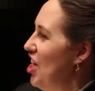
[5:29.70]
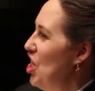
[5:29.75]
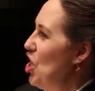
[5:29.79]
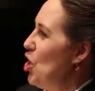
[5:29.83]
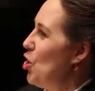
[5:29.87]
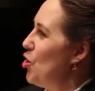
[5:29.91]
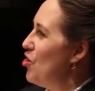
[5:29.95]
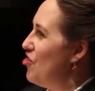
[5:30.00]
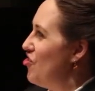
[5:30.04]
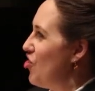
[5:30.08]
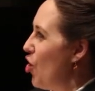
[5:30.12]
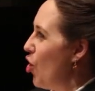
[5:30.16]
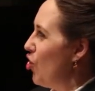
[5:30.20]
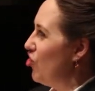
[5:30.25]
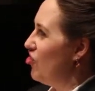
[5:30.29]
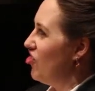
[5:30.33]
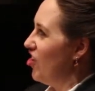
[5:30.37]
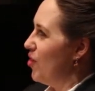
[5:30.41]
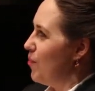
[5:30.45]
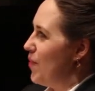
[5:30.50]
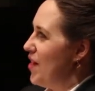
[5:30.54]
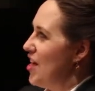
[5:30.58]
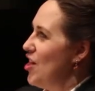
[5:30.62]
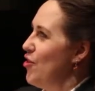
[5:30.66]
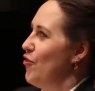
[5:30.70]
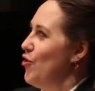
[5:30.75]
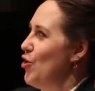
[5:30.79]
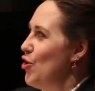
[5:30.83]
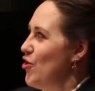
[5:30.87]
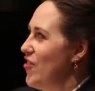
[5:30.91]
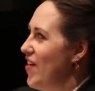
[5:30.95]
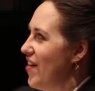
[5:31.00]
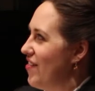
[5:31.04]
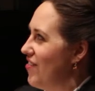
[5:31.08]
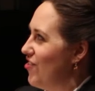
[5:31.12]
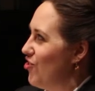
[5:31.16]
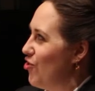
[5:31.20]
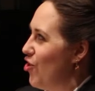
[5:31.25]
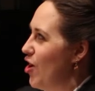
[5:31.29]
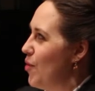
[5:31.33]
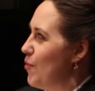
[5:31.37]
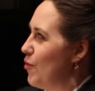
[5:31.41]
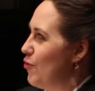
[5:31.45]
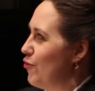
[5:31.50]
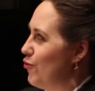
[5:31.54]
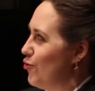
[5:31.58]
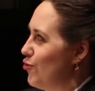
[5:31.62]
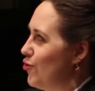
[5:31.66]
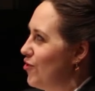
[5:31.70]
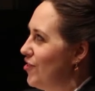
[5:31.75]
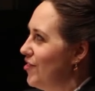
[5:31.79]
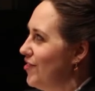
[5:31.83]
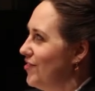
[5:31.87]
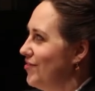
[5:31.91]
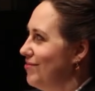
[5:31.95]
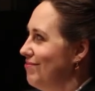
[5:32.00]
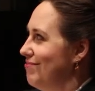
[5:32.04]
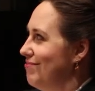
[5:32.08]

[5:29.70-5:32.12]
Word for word: You're indulging me. You've heard that story before.